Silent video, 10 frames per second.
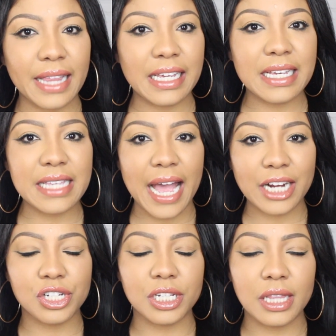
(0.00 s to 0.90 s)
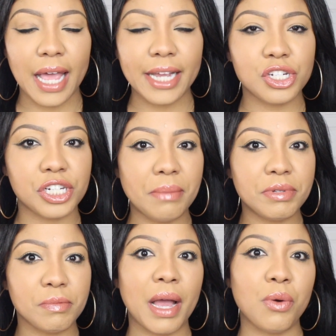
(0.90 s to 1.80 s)
I think it's actually like
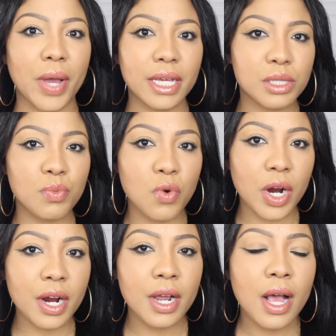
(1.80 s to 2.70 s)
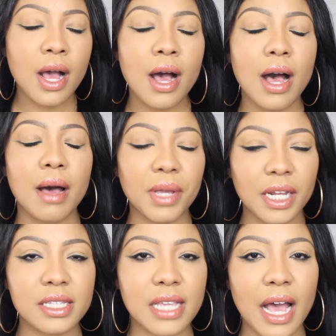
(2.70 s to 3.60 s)
shaped my waist more,
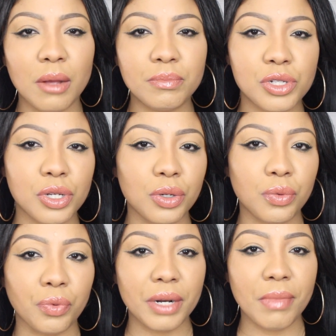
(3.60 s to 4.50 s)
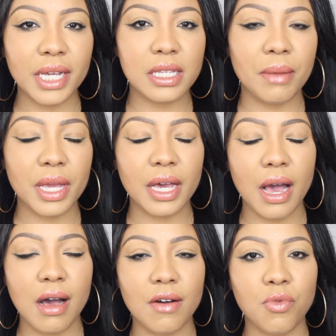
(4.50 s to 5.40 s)
and it's helped to rid my stomach
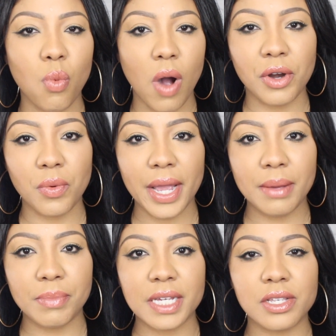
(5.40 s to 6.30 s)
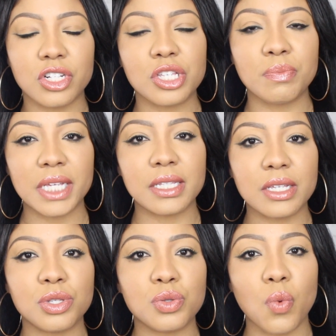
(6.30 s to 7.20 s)
of water weight because it just makes
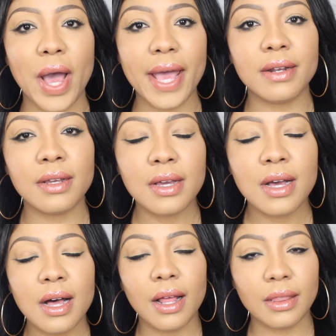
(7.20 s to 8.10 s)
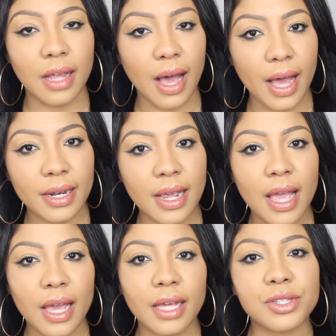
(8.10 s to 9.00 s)
it sweat a lot.
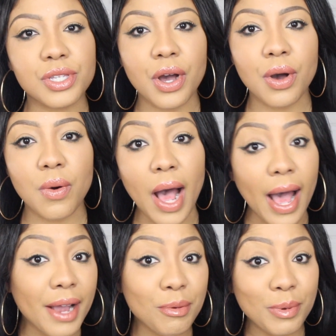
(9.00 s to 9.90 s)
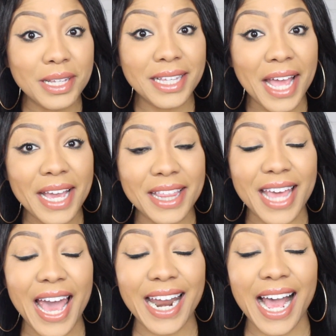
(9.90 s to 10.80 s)
And so I really like
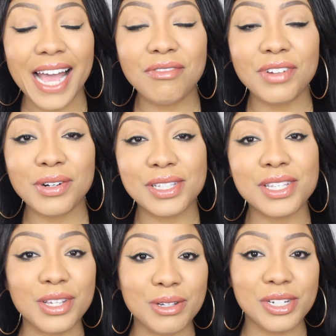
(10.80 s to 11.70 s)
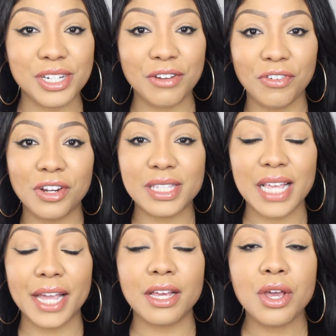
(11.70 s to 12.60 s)
that. I've noticed a huge
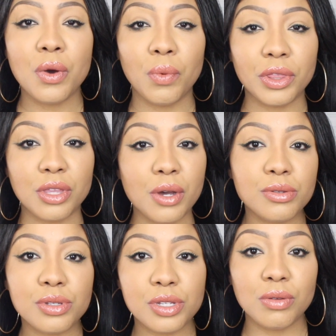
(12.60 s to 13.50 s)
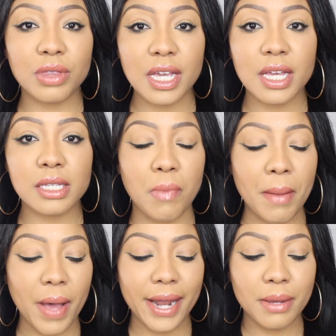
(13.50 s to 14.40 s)
difference, like with those two things,
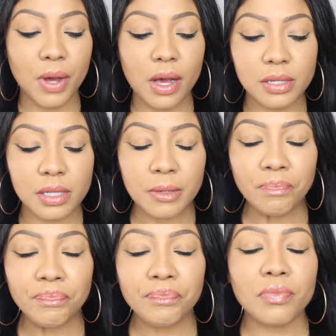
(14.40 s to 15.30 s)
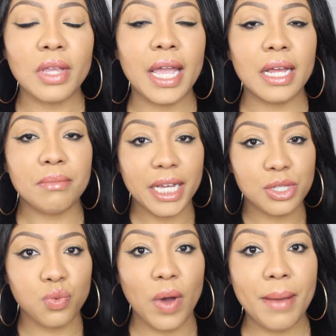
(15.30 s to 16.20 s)
my Body Boss and my
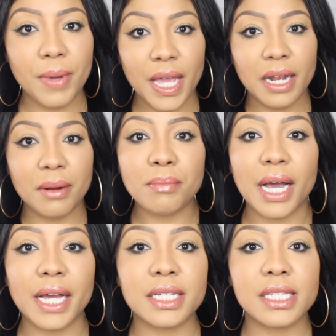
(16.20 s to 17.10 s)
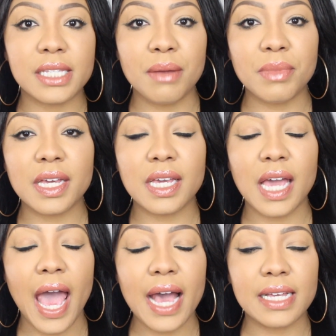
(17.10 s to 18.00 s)
sweatband. My stomach
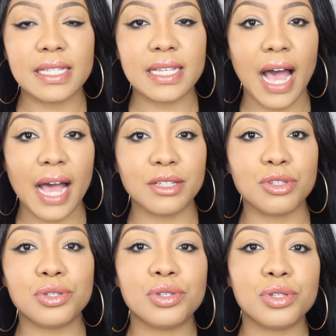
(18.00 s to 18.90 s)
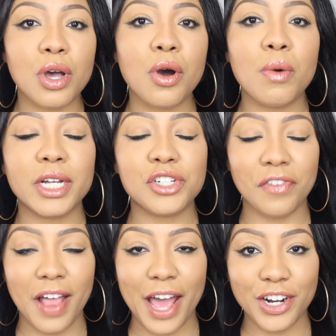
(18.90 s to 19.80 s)
has gotten so much
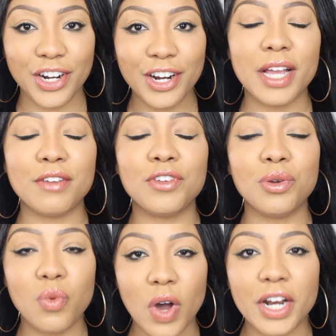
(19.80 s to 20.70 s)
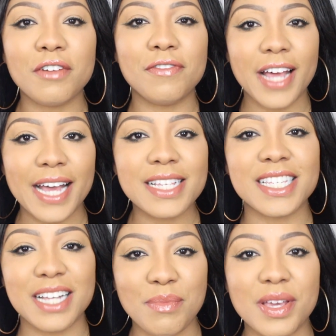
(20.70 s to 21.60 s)
flatter. If you want a flat
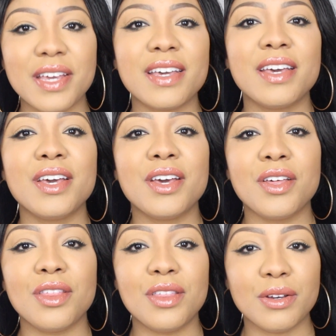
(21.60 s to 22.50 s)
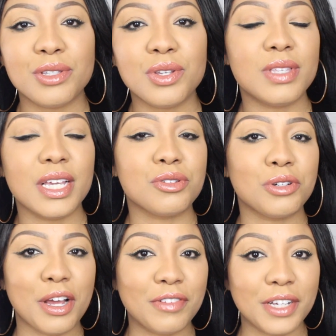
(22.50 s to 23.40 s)
stomach, those two things
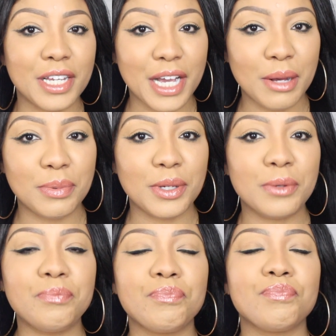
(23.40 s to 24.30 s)
are definitely going to help you.